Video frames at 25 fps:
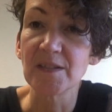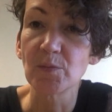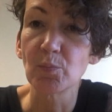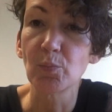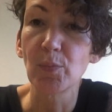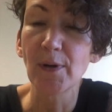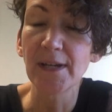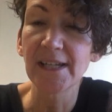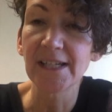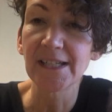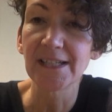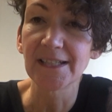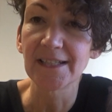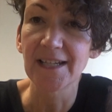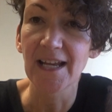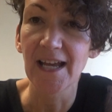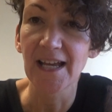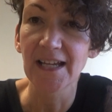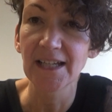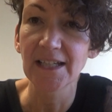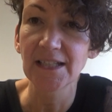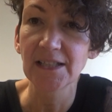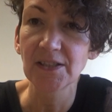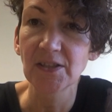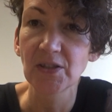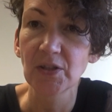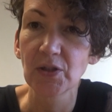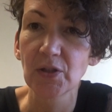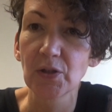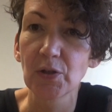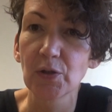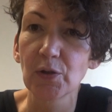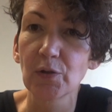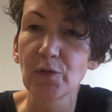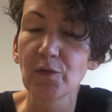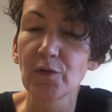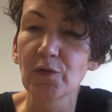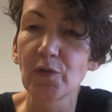week 9
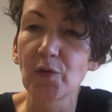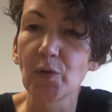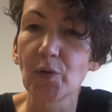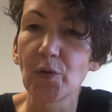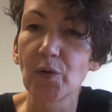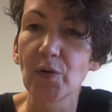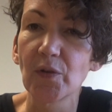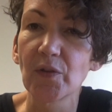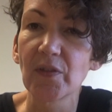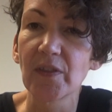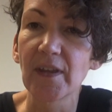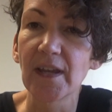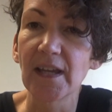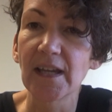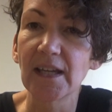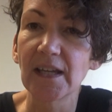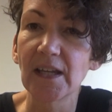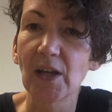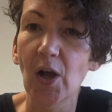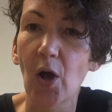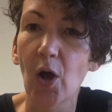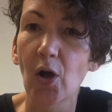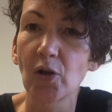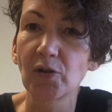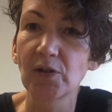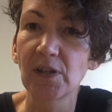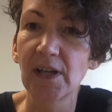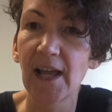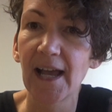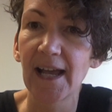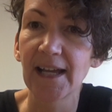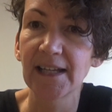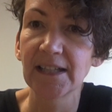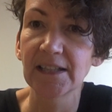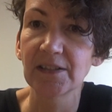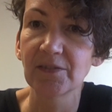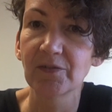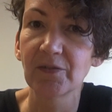for the
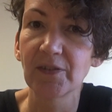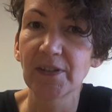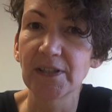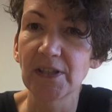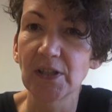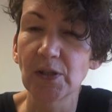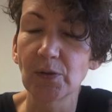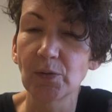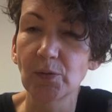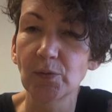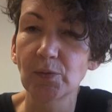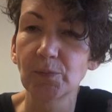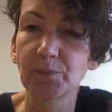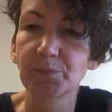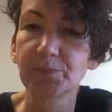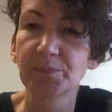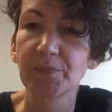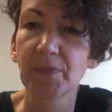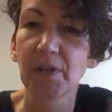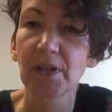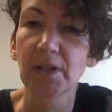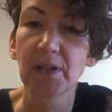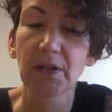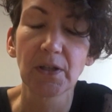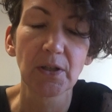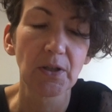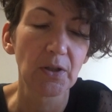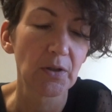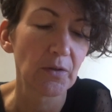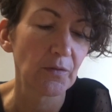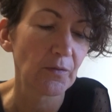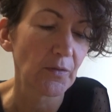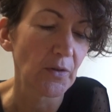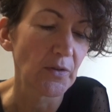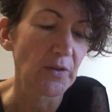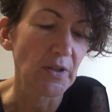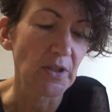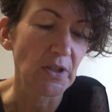online video
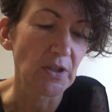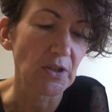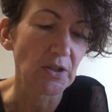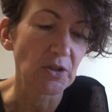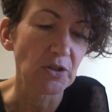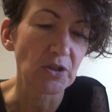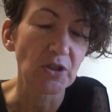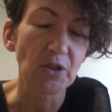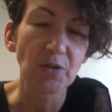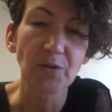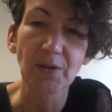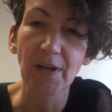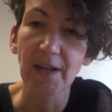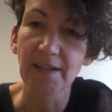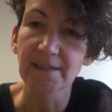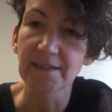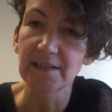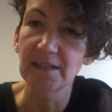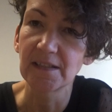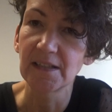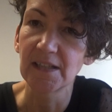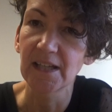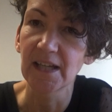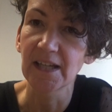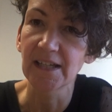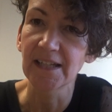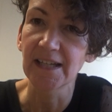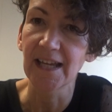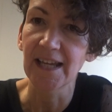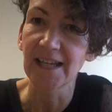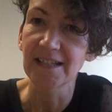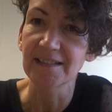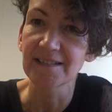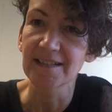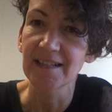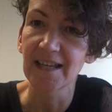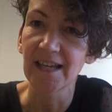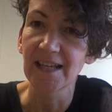for the Newcastle
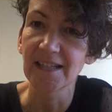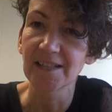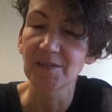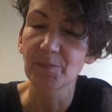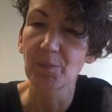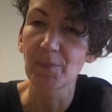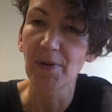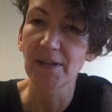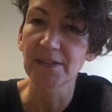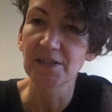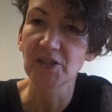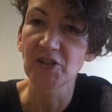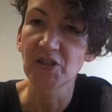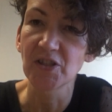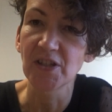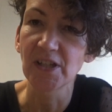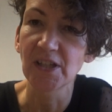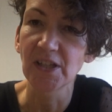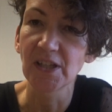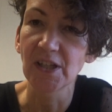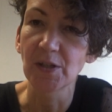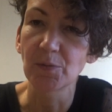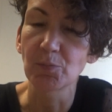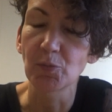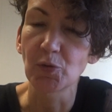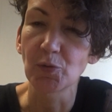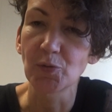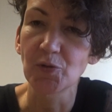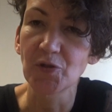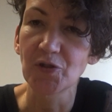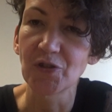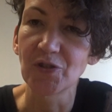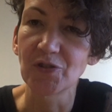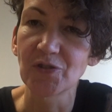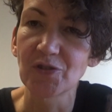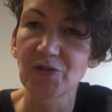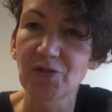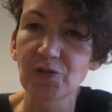Gateshead Managing
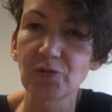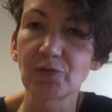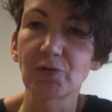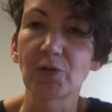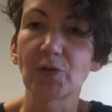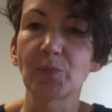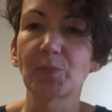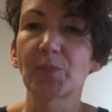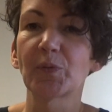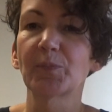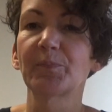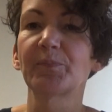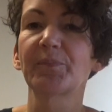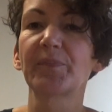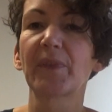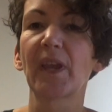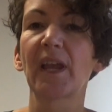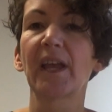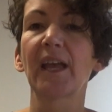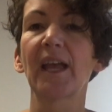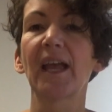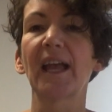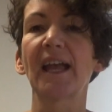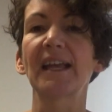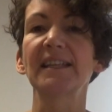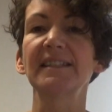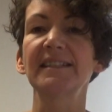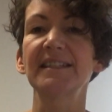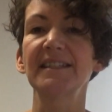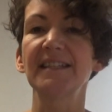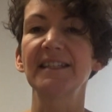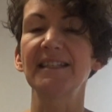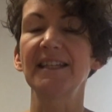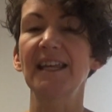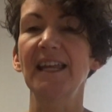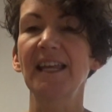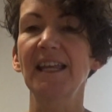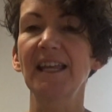Emotions group. And
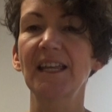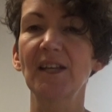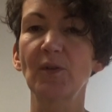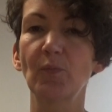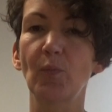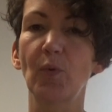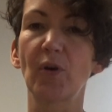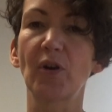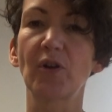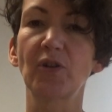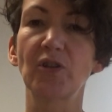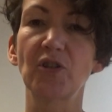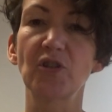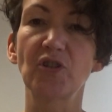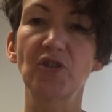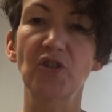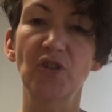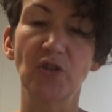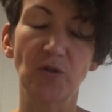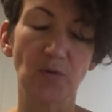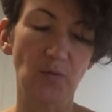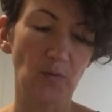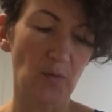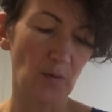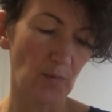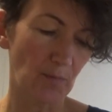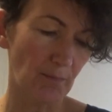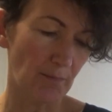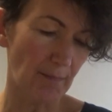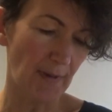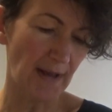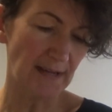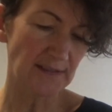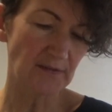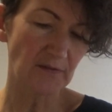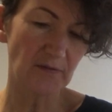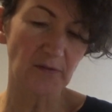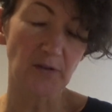today we're going to do
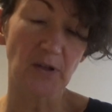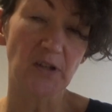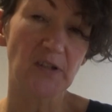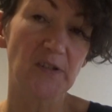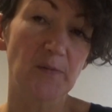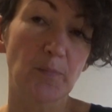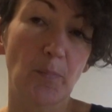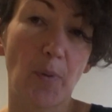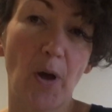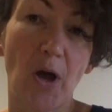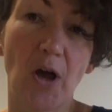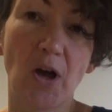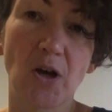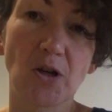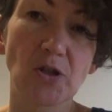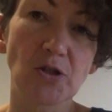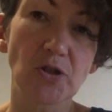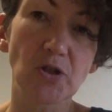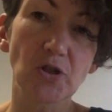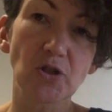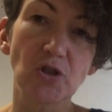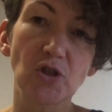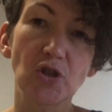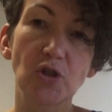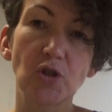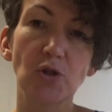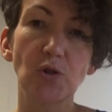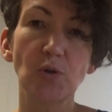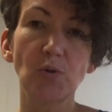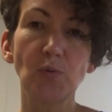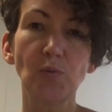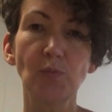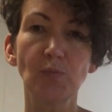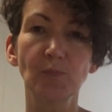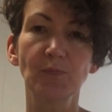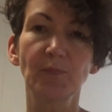Mindfulness Part 2.